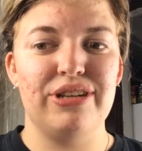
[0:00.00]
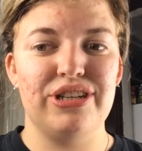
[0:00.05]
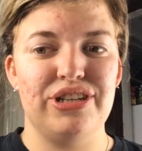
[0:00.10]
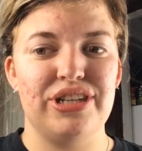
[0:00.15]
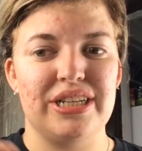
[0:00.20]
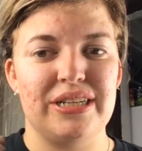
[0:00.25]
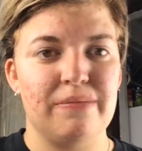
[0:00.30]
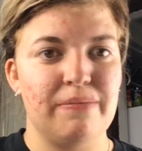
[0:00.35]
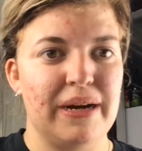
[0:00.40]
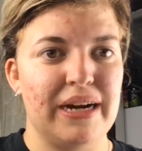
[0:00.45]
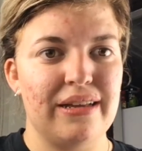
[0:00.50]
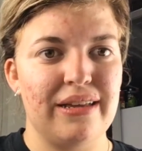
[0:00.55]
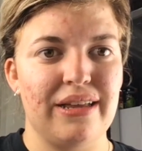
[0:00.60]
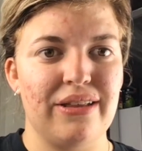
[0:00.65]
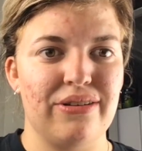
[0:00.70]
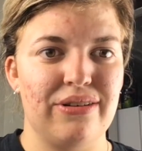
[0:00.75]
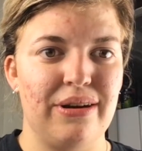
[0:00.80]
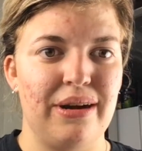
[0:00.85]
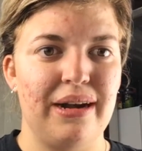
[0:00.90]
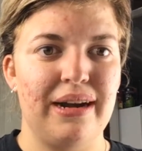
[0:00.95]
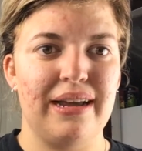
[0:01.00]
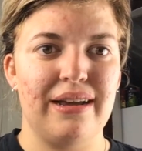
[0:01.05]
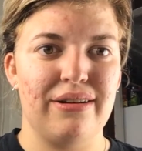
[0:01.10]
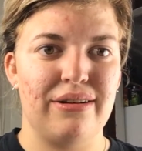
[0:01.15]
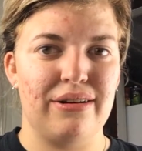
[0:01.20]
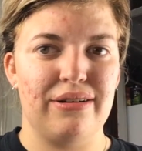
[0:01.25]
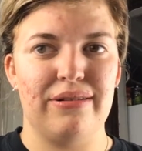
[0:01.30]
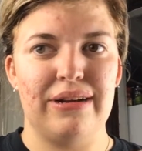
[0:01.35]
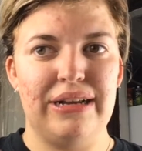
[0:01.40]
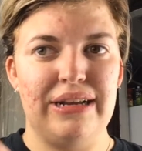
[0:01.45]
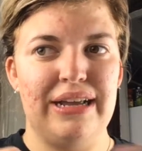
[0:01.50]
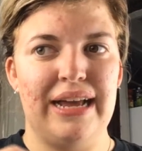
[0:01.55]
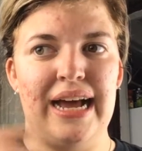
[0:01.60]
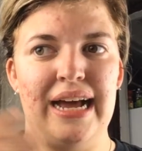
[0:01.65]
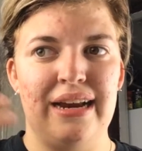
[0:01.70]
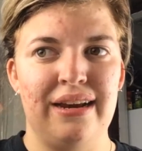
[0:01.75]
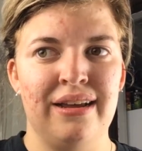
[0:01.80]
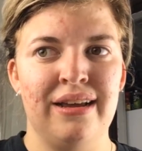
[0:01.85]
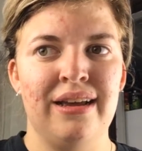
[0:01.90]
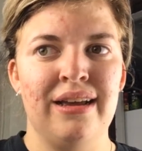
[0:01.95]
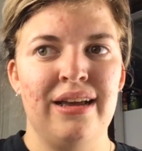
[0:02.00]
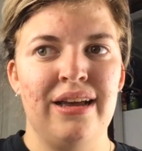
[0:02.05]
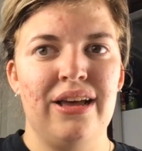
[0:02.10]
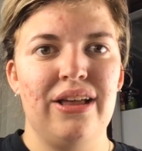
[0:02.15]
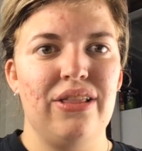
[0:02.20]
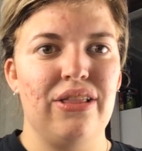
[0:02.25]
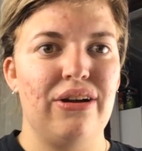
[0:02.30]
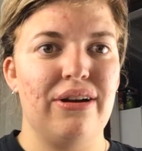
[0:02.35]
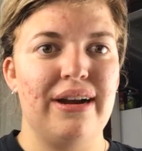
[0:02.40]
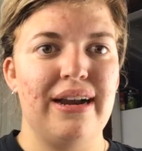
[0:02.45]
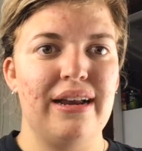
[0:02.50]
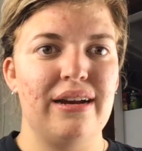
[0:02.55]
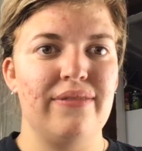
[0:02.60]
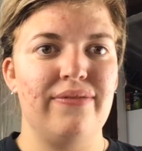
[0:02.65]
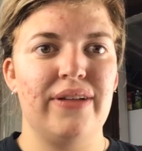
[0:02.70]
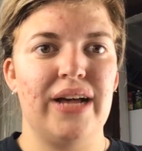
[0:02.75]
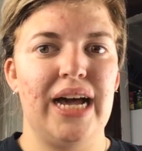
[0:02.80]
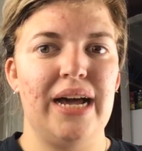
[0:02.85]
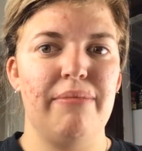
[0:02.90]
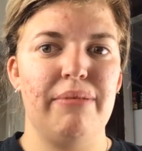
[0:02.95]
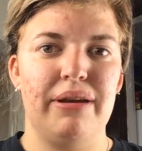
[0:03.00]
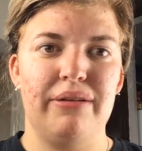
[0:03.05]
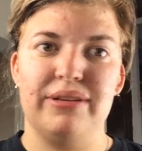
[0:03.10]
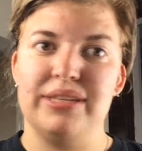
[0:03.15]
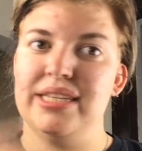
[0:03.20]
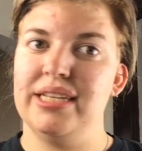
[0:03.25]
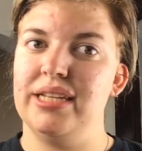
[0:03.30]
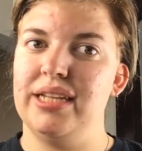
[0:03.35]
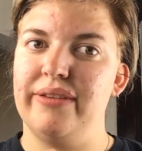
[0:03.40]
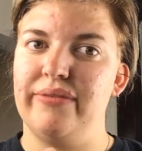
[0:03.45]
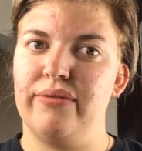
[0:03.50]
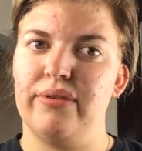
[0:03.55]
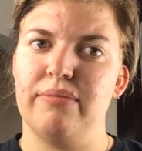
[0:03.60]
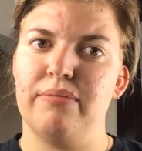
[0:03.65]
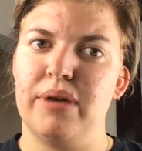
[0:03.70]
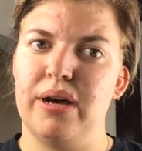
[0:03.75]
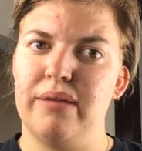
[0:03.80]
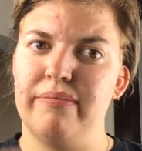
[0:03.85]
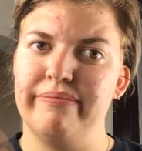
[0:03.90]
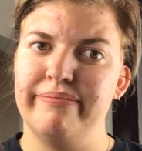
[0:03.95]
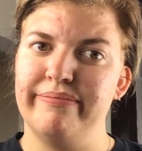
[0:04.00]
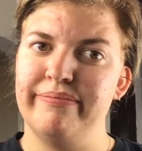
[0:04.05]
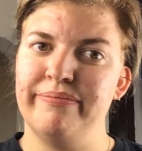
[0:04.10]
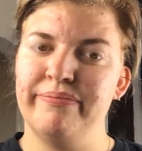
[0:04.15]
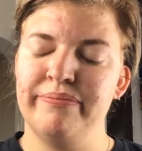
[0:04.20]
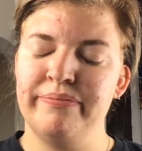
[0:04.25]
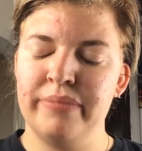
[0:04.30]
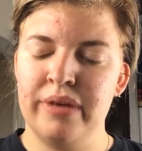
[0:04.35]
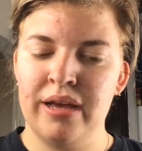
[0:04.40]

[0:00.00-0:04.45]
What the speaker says: It was just barely learning, or it had learned how to fly, but it was still living with mom.